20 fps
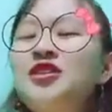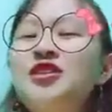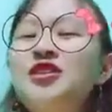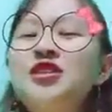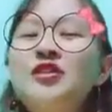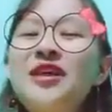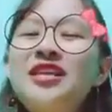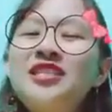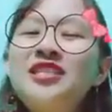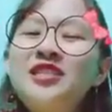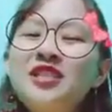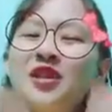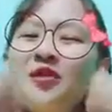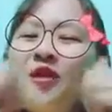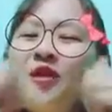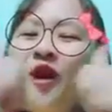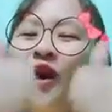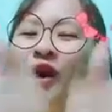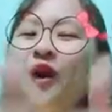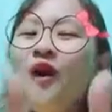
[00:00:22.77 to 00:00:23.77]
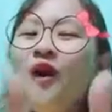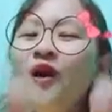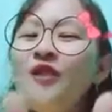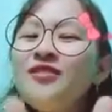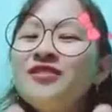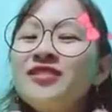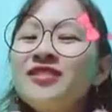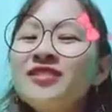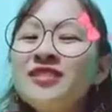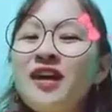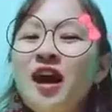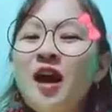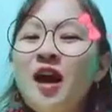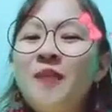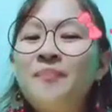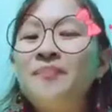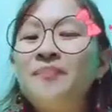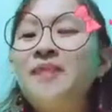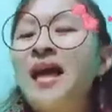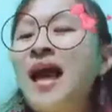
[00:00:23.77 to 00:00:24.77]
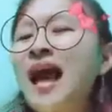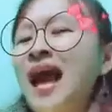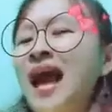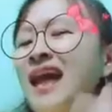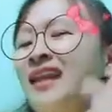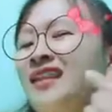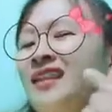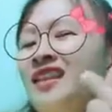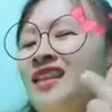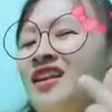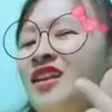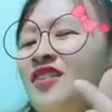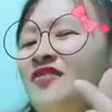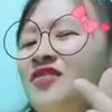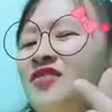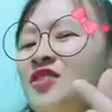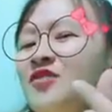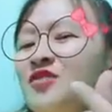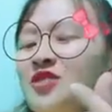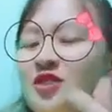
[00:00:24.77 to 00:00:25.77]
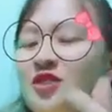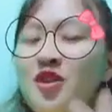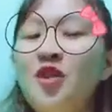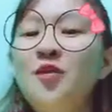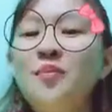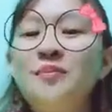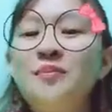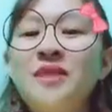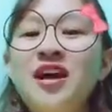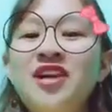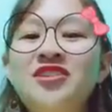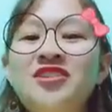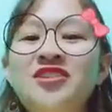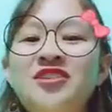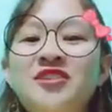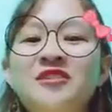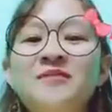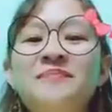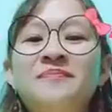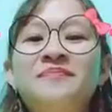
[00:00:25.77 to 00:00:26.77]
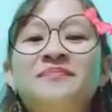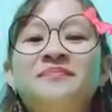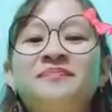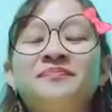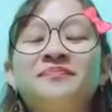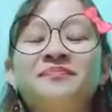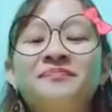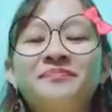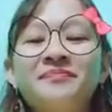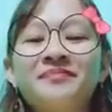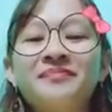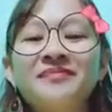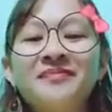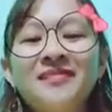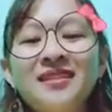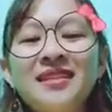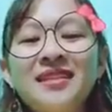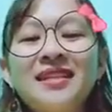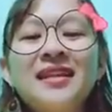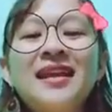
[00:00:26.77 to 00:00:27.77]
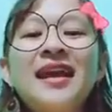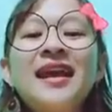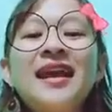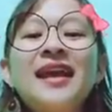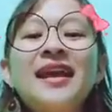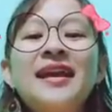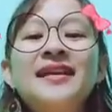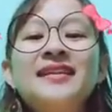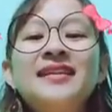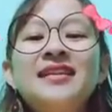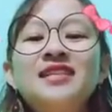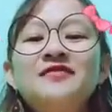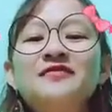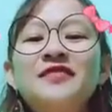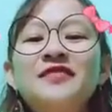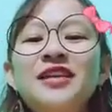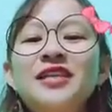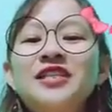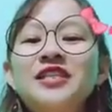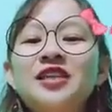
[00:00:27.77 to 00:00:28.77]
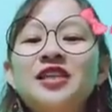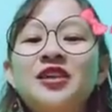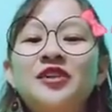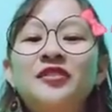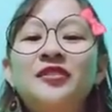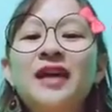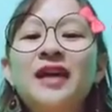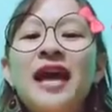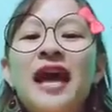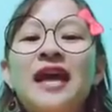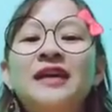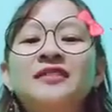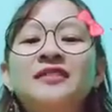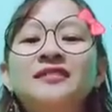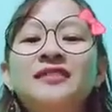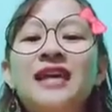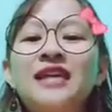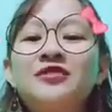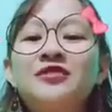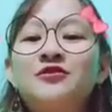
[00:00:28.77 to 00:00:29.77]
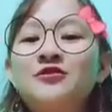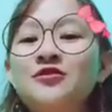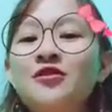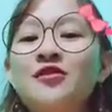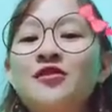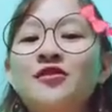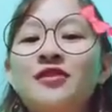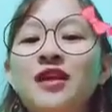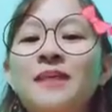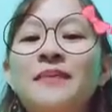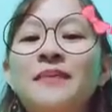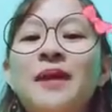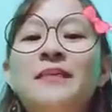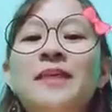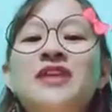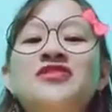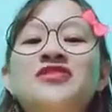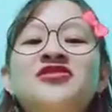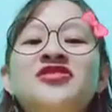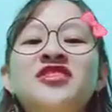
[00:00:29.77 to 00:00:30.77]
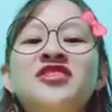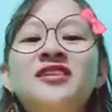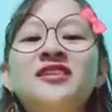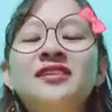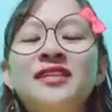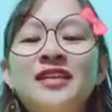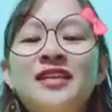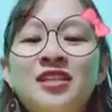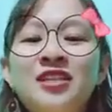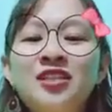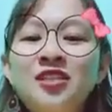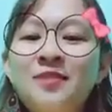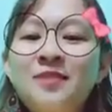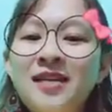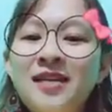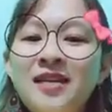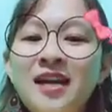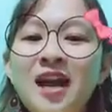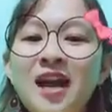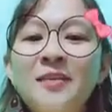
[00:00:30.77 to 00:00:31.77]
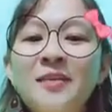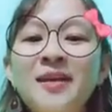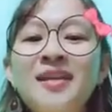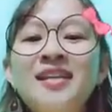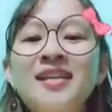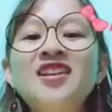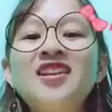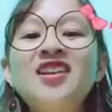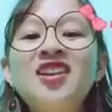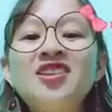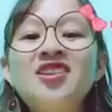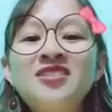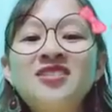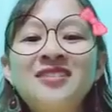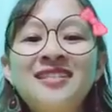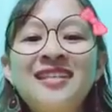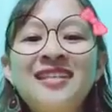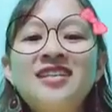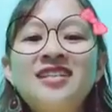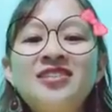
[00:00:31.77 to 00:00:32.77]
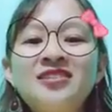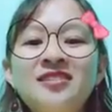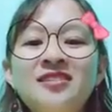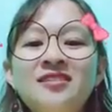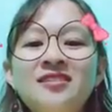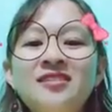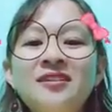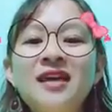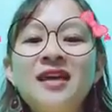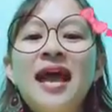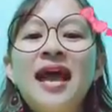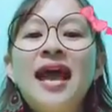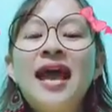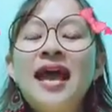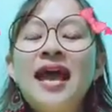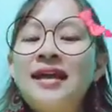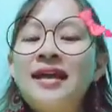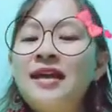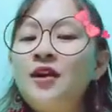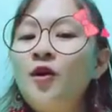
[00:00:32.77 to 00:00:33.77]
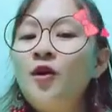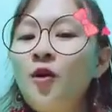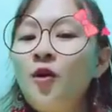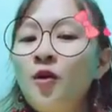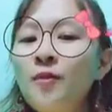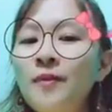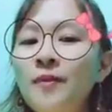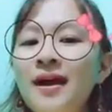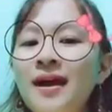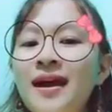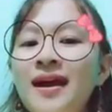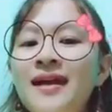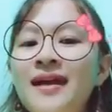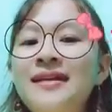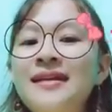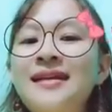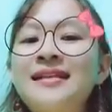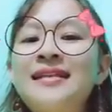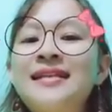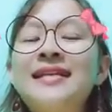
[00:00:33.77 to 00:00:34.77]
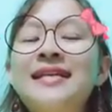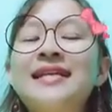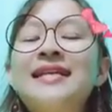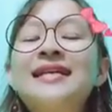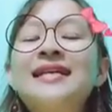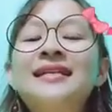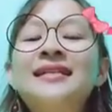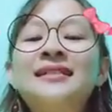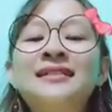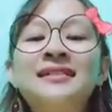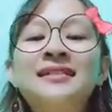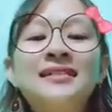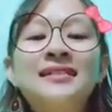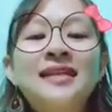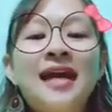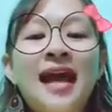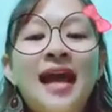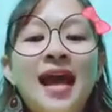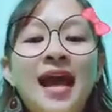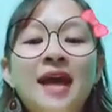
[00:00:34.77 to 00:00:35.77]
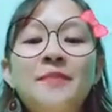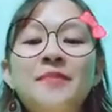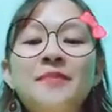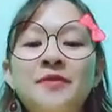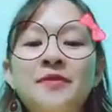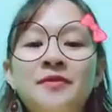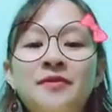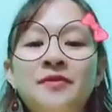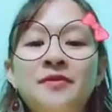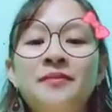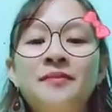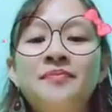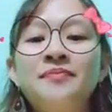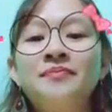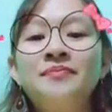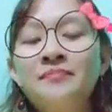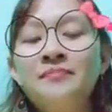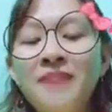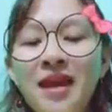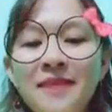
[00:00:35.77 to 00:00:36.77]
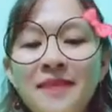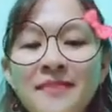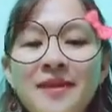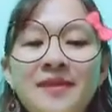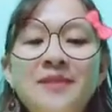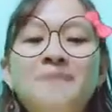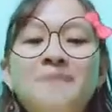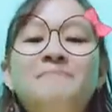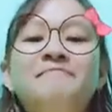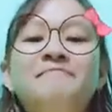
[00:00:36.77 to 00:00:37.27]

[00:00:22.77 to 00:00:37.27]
You are so awesome. I love you so much. In this video, I would like to talk about my journey to become an English teacher, and I hope that it could help you, maybe.